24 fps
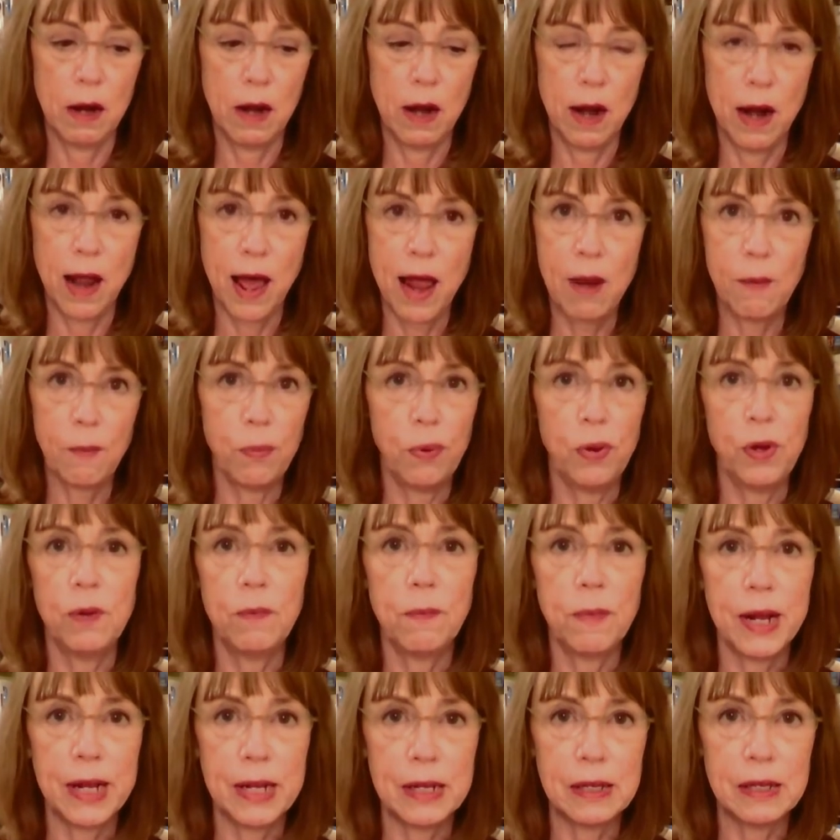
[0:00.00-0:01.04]
not put
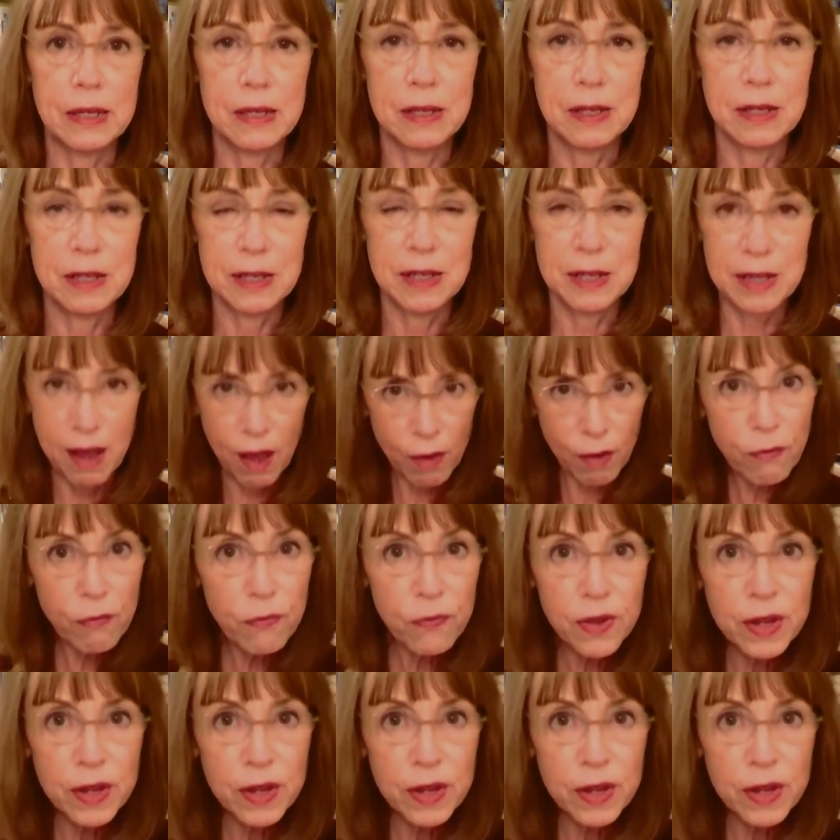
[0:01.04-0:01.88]
myself self